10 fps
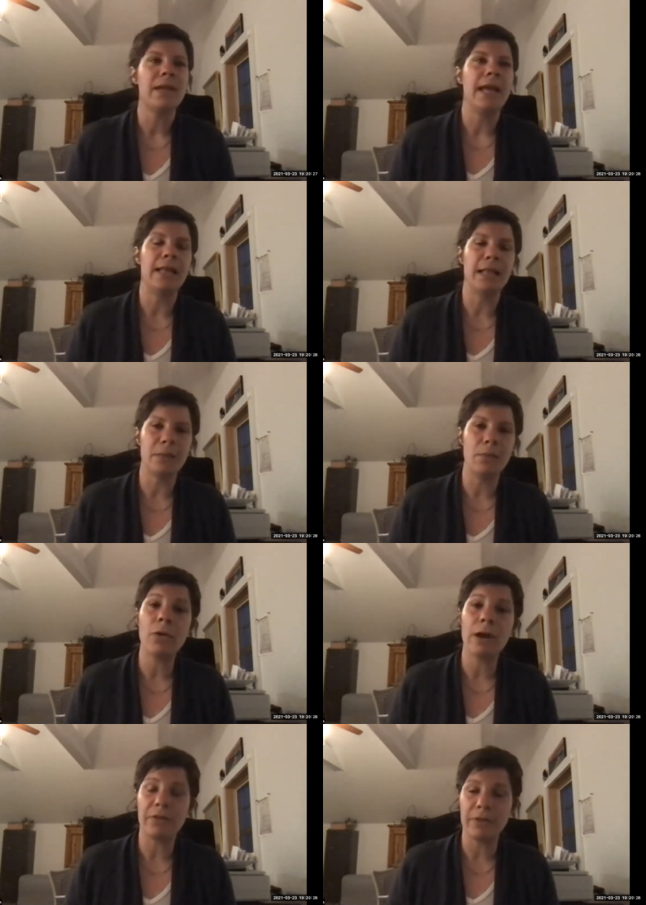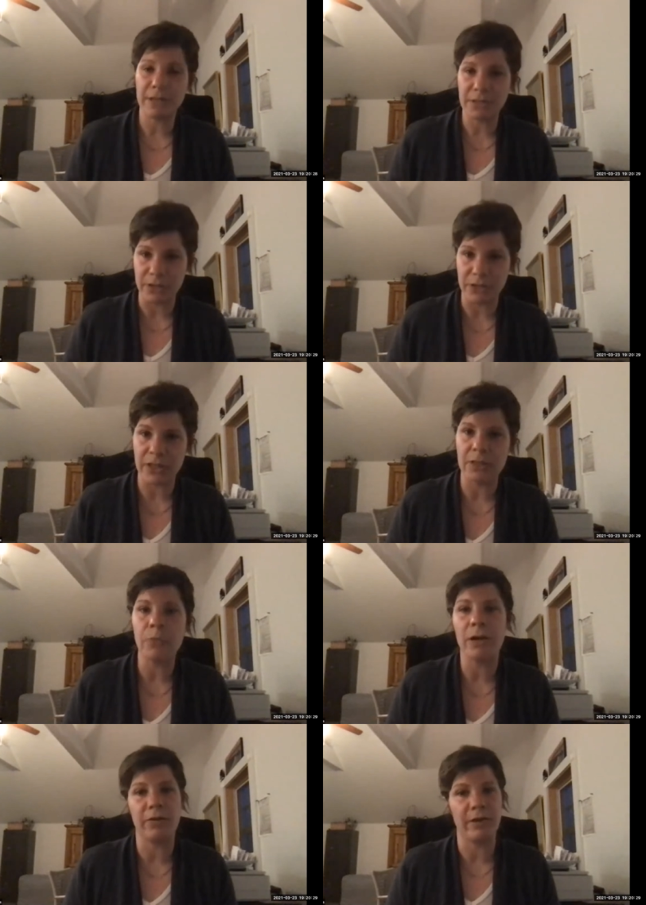and then the more i researched it the
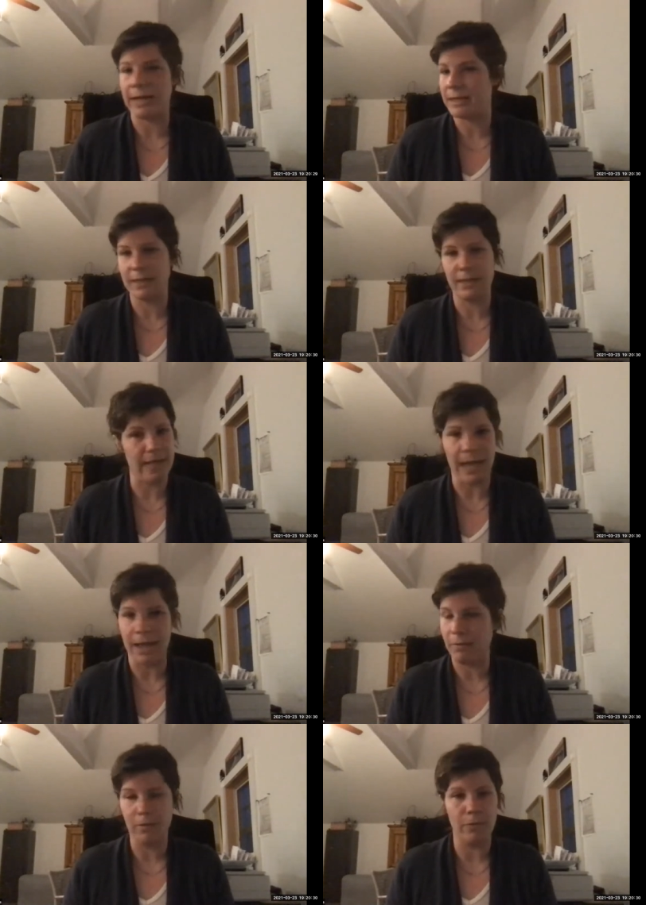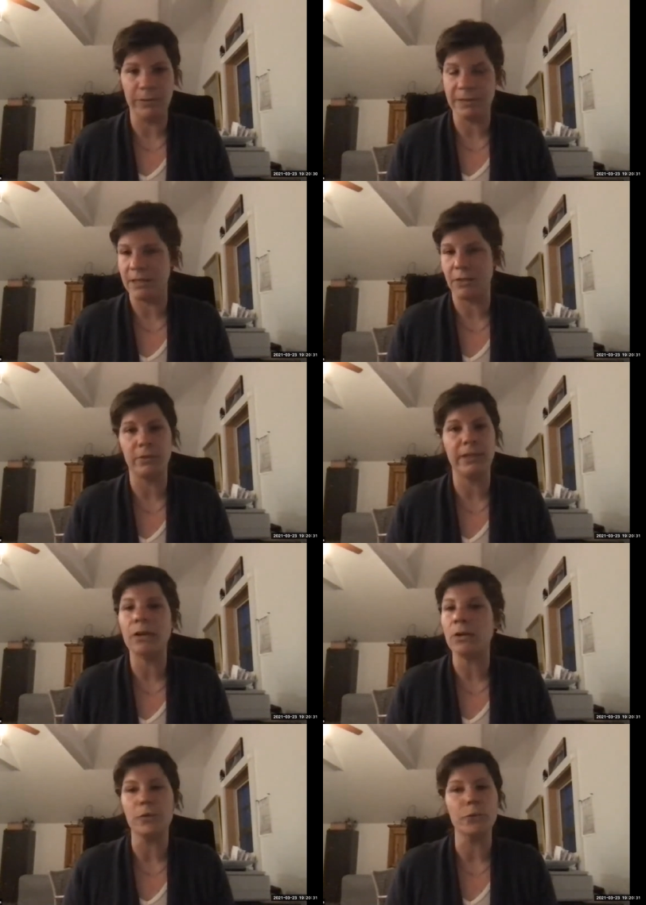more i realized that was neither
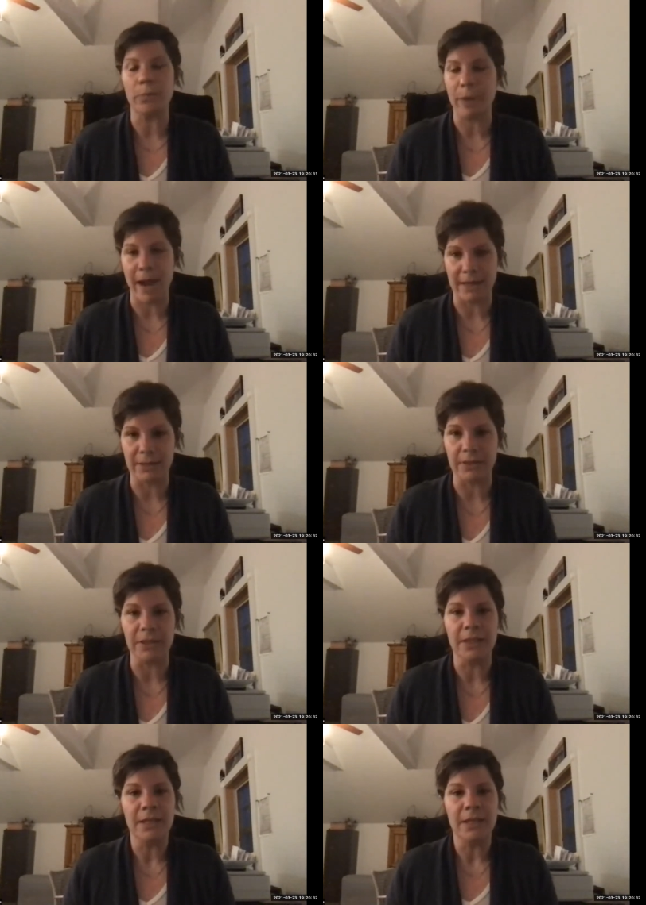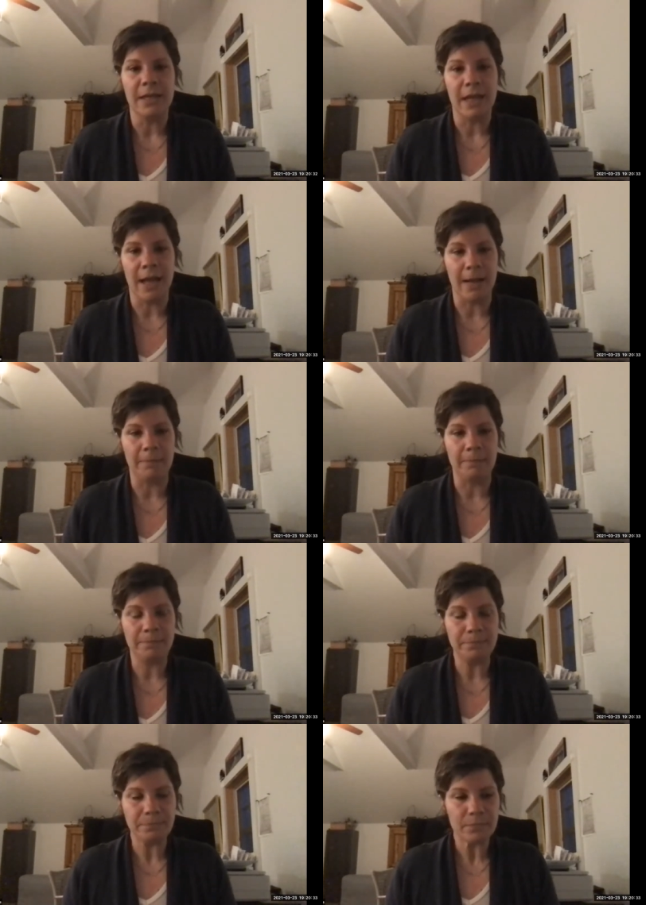legal nor practical um,
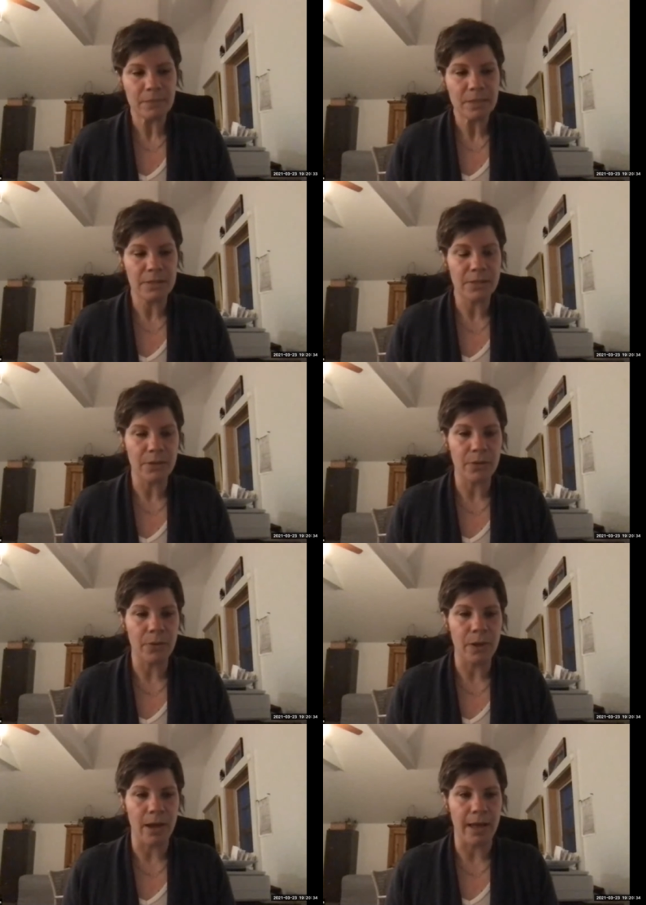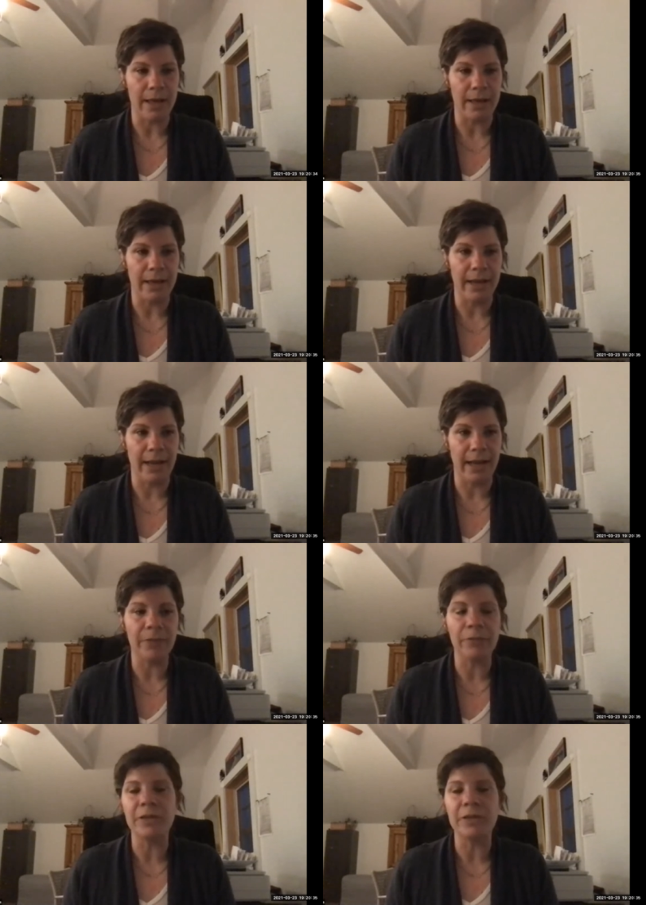so uh, in
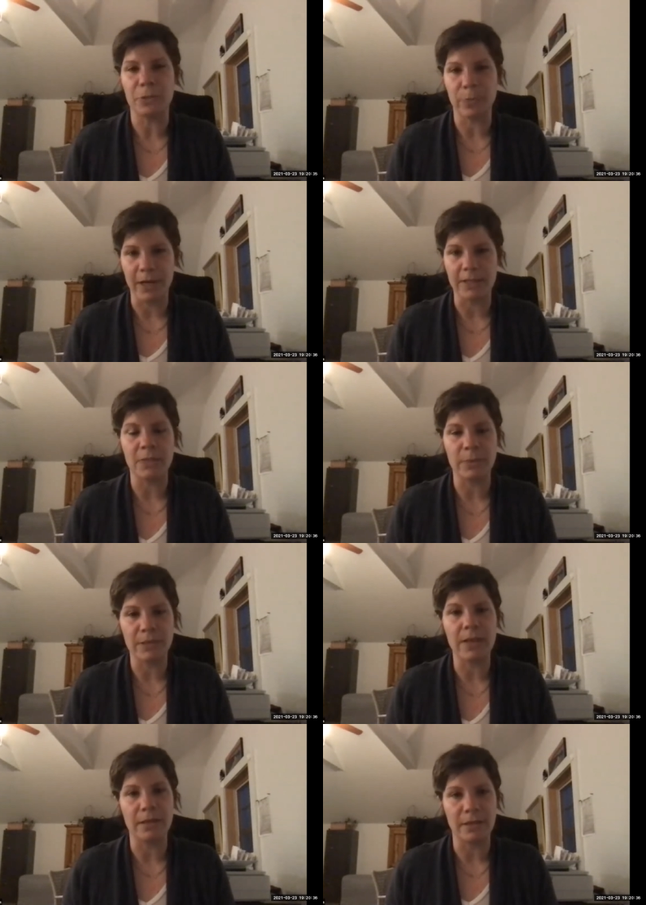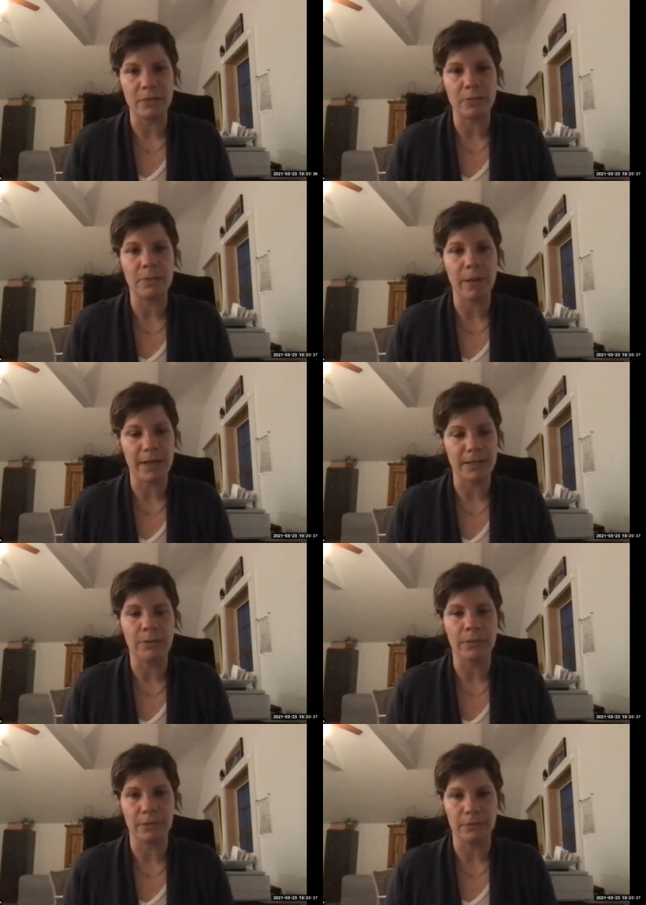the research process, we saw that this was a
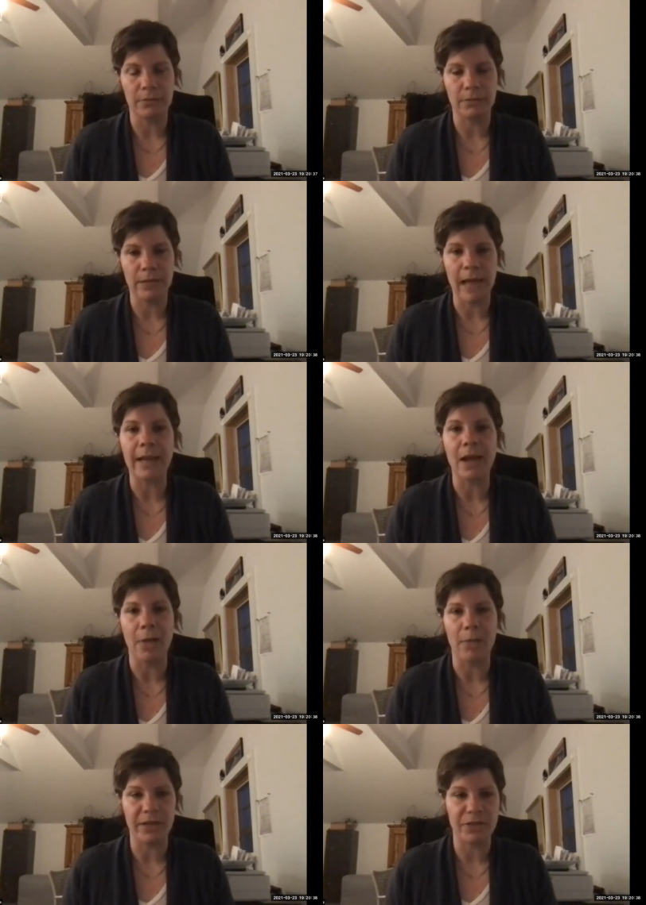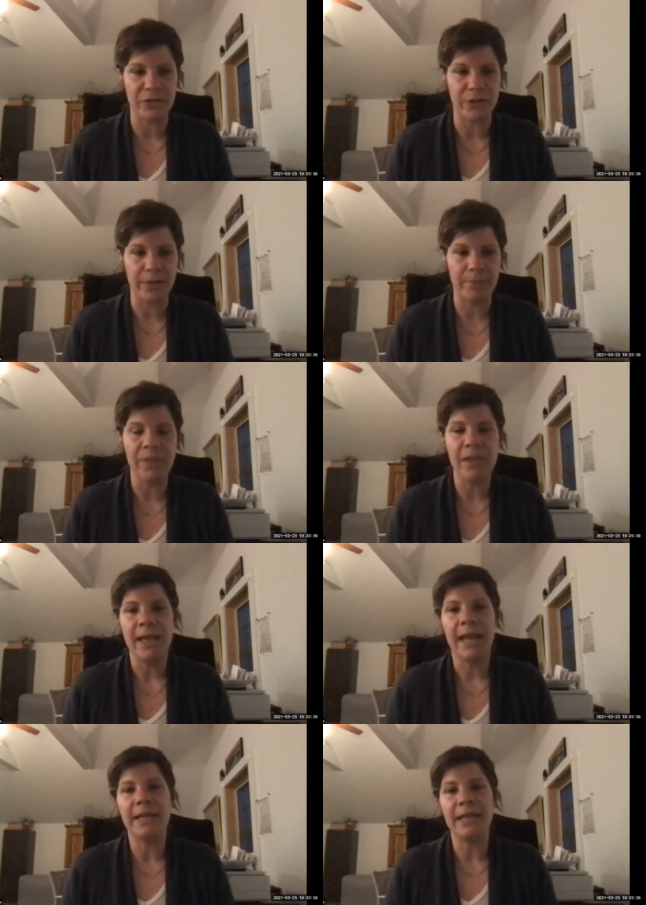possible economic stream.
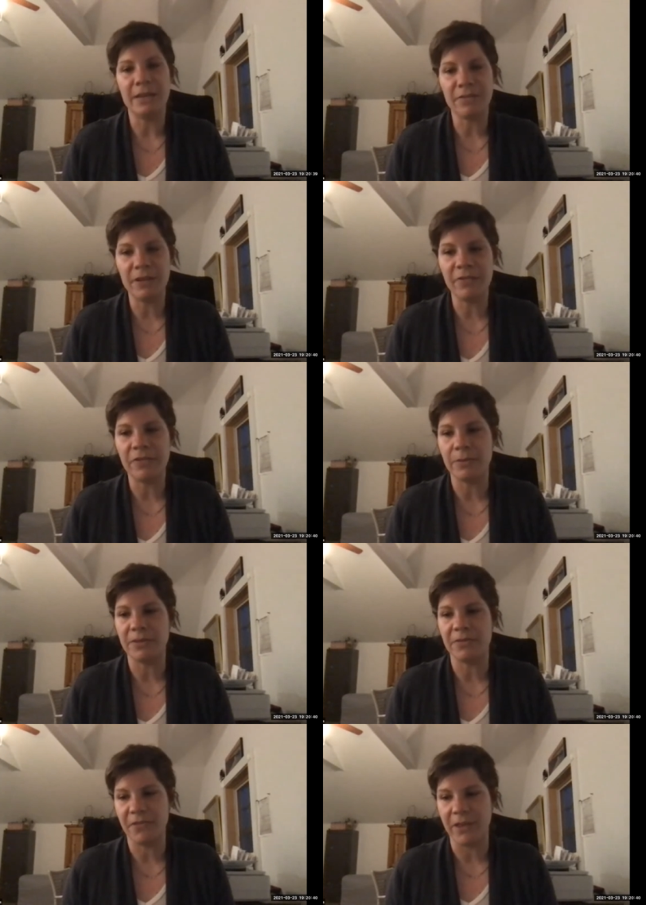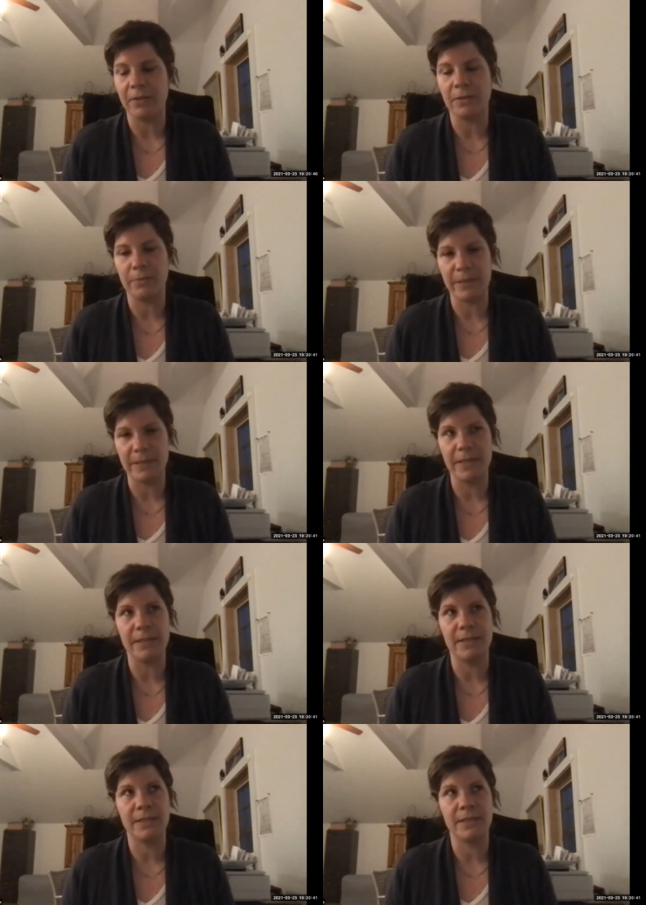And even if it was a failed business,